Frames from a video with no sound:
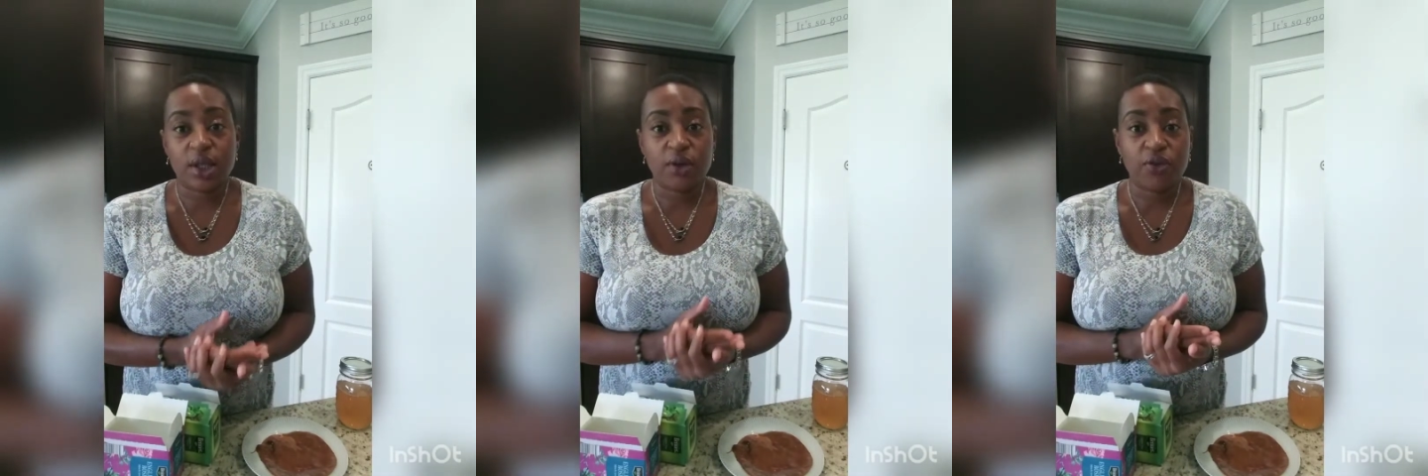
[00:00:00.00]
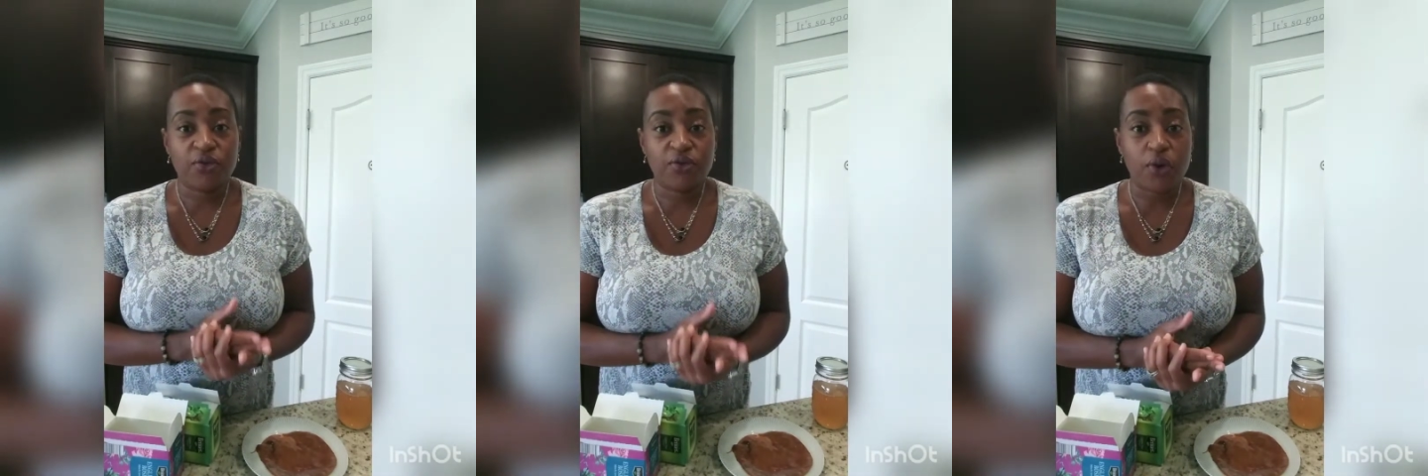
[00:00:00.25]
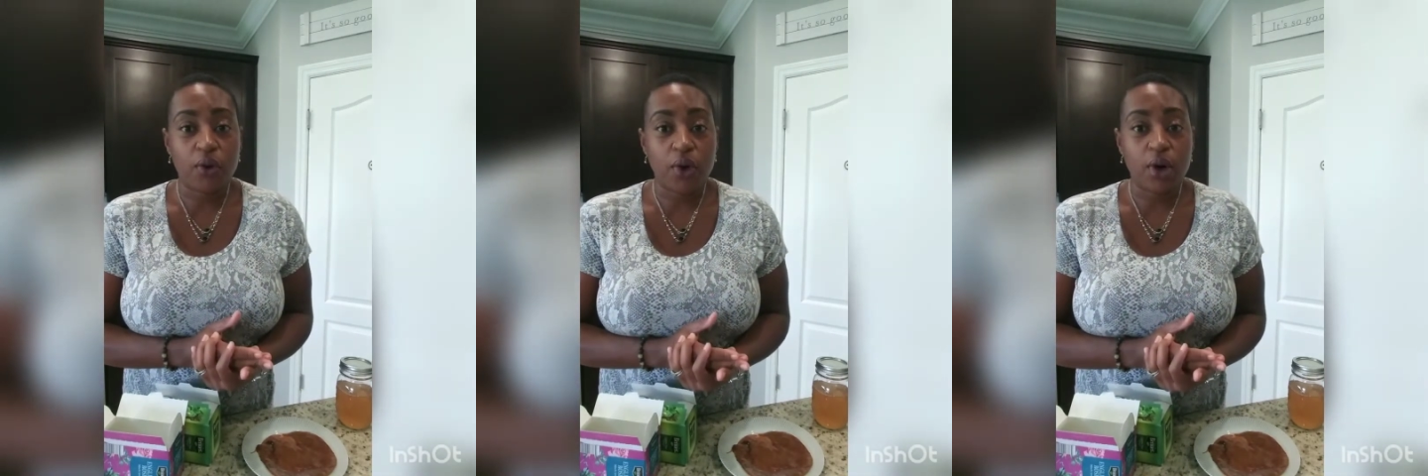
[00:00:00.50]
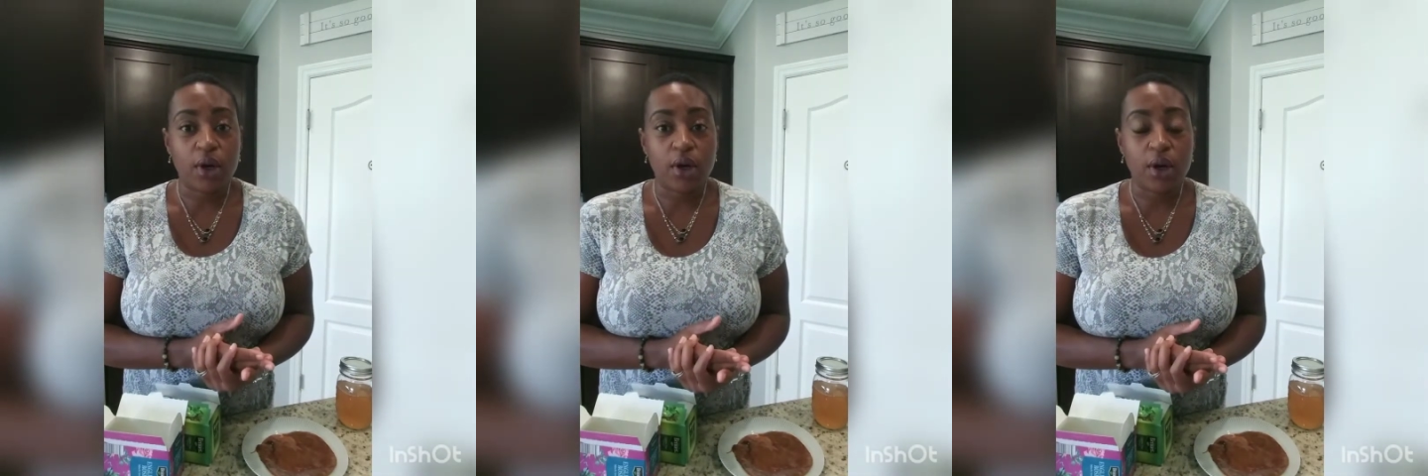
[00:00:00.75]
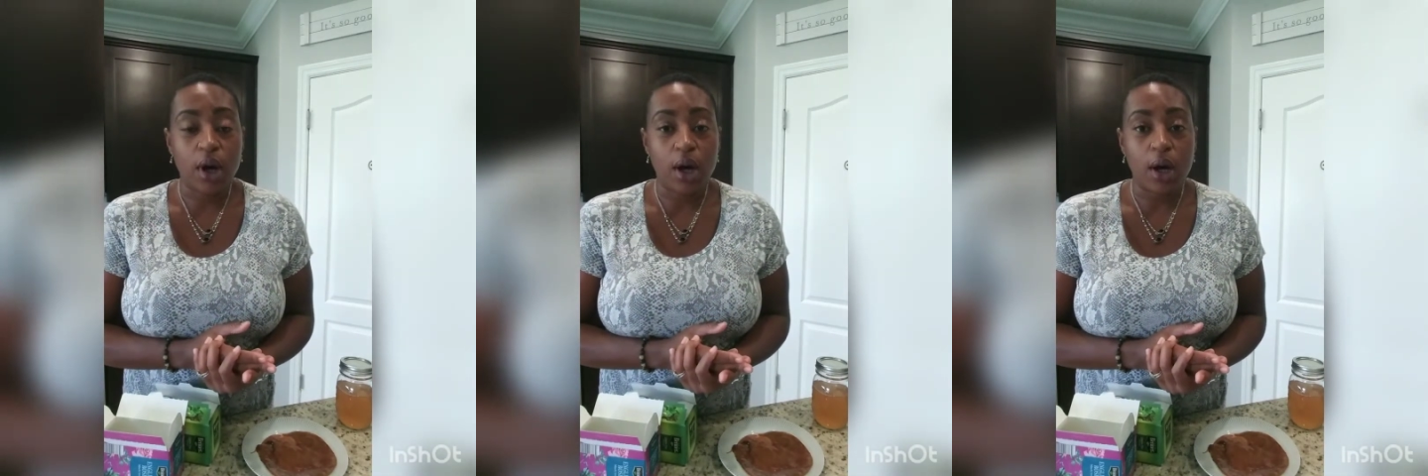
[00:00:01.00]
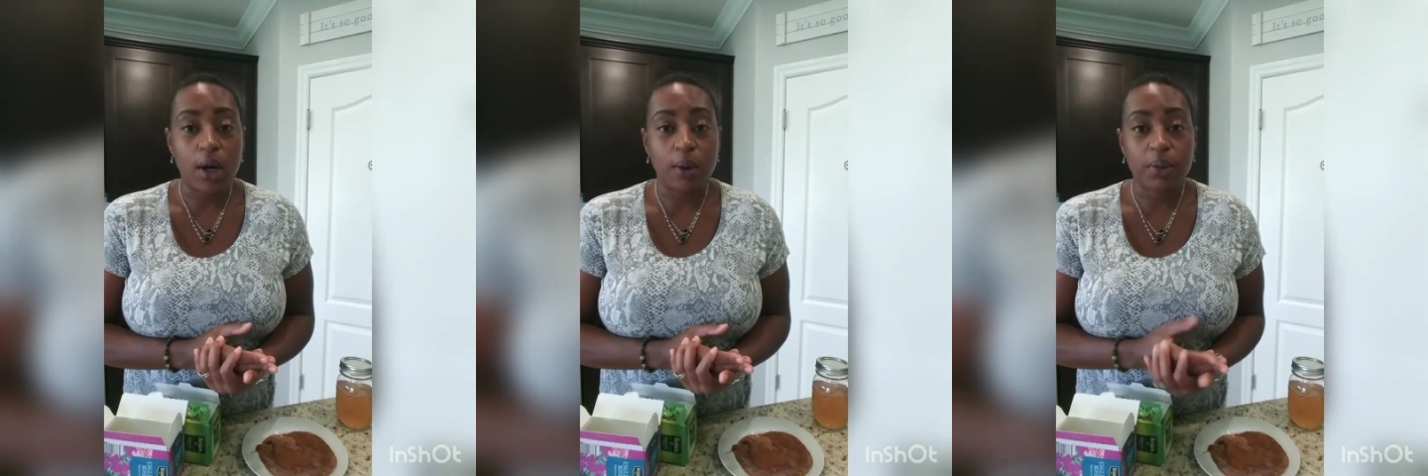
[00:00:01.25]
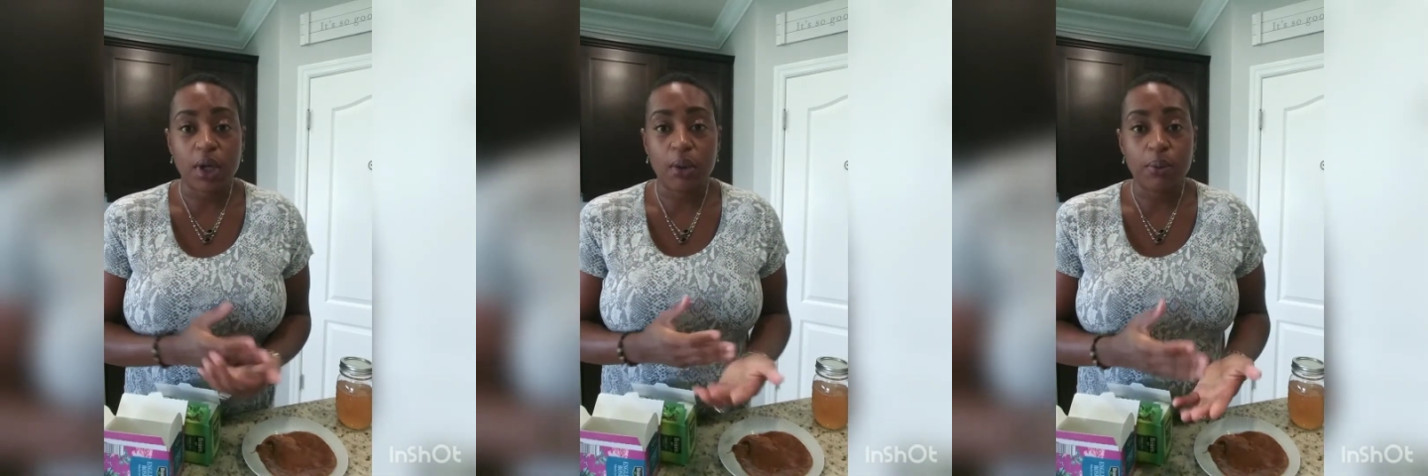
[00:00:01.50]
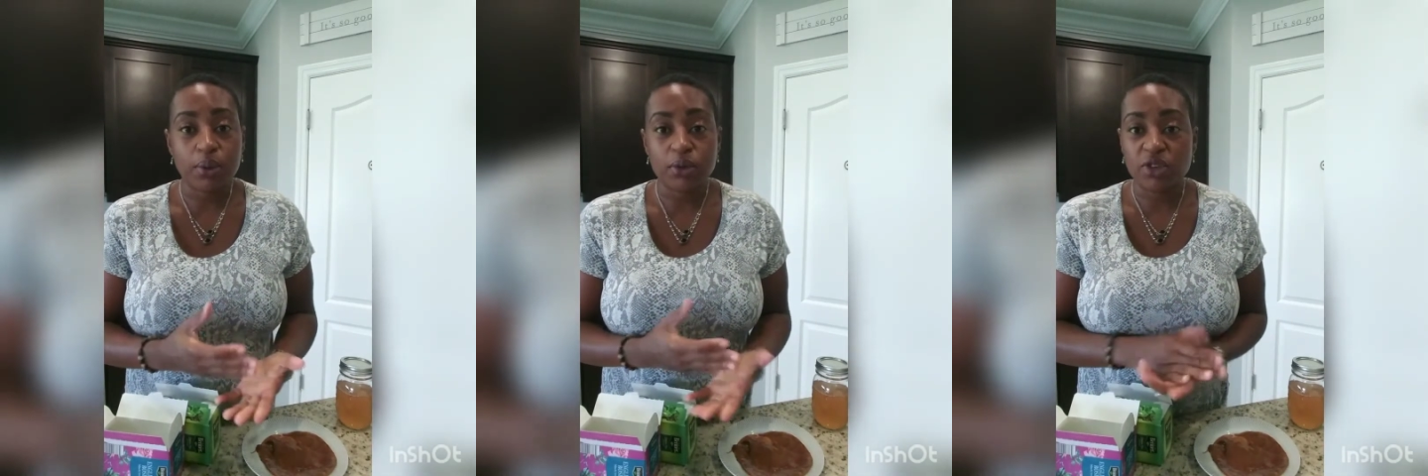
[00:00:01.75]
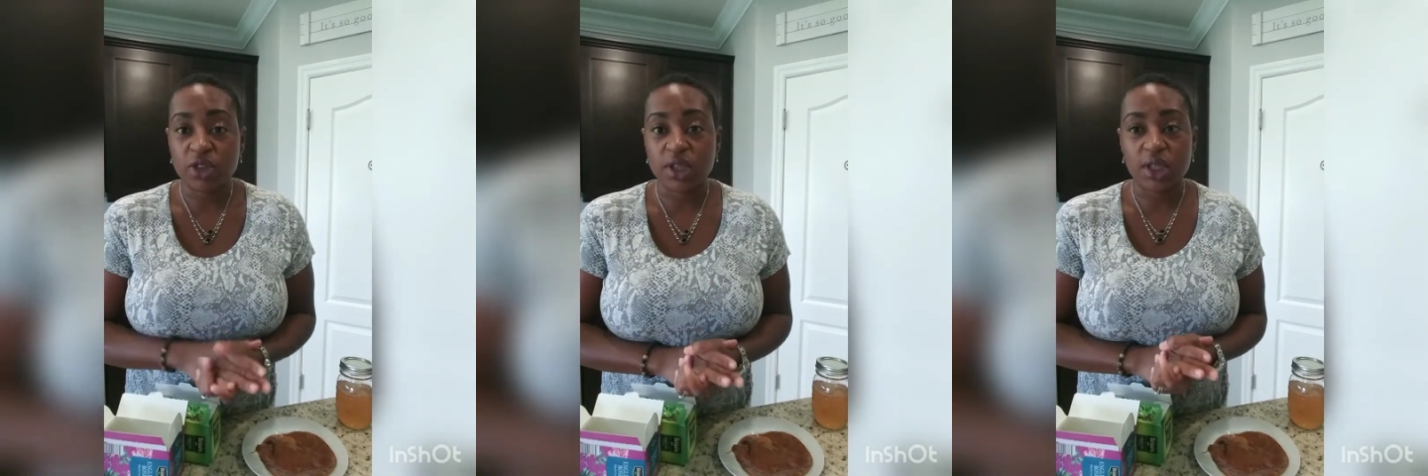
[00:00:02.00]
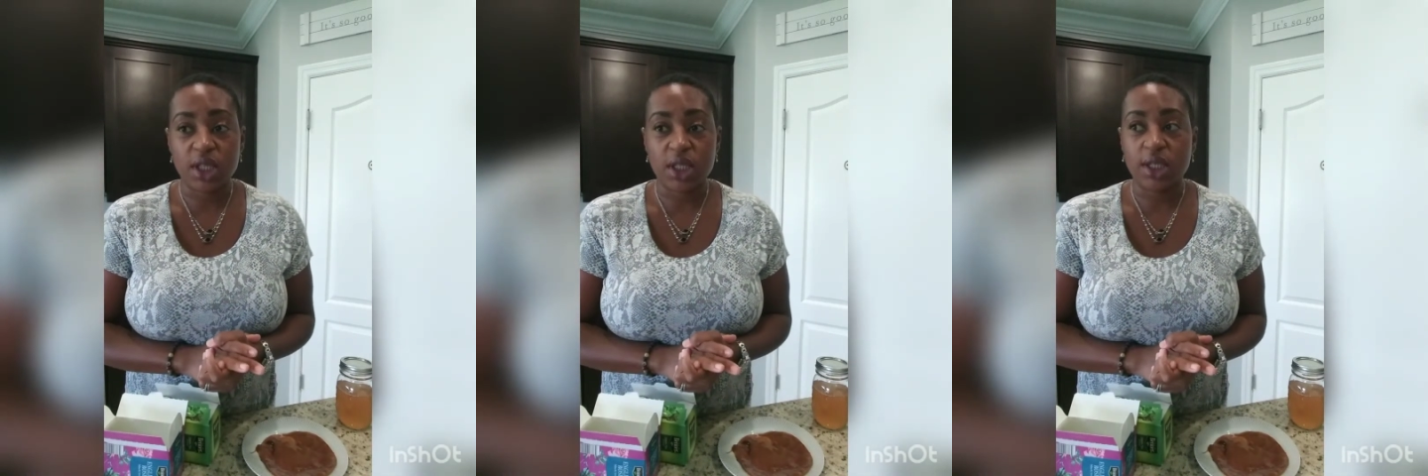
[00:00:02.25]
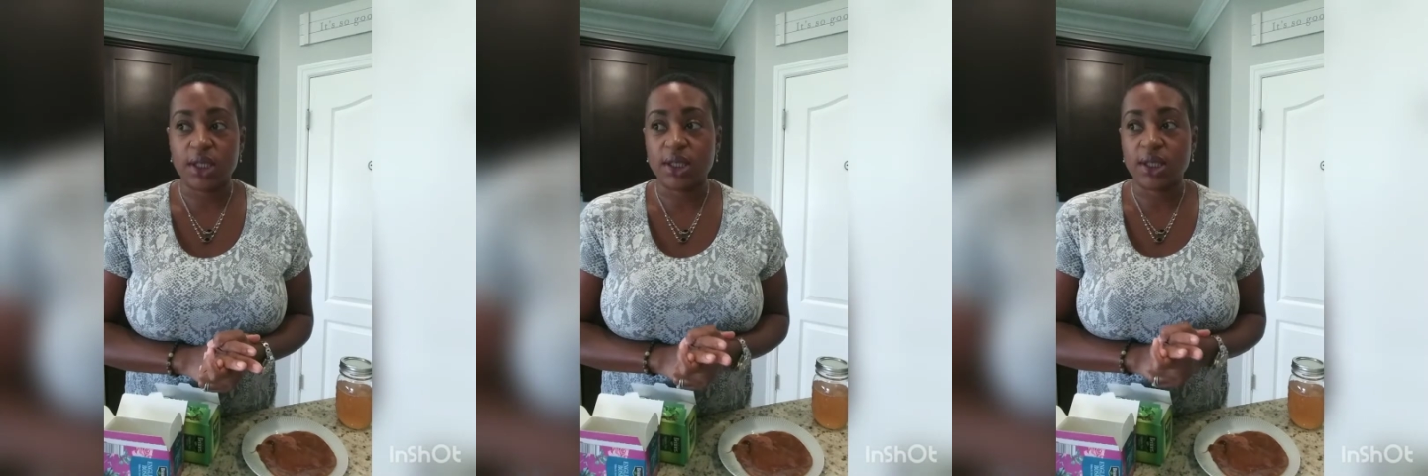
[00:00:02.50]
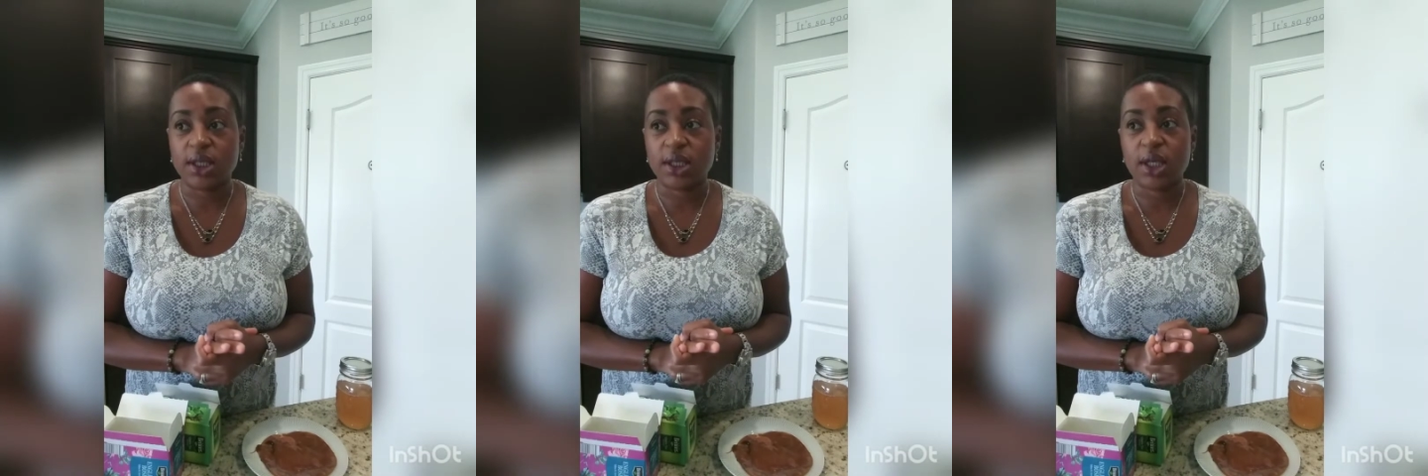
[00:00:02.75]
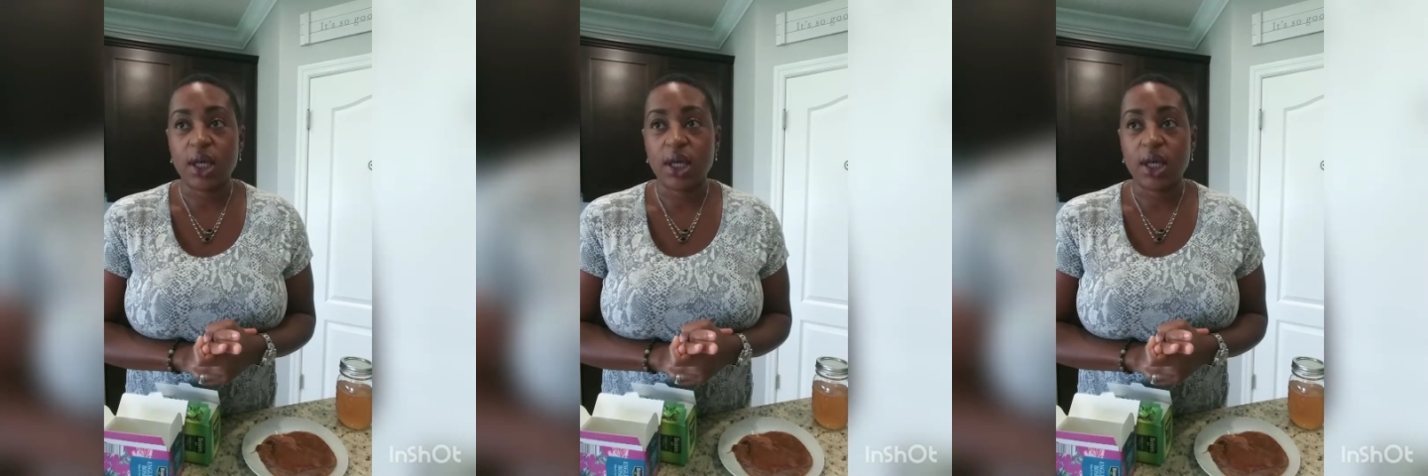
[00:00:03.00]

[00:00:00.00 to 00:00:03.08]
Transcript: for kombucha is,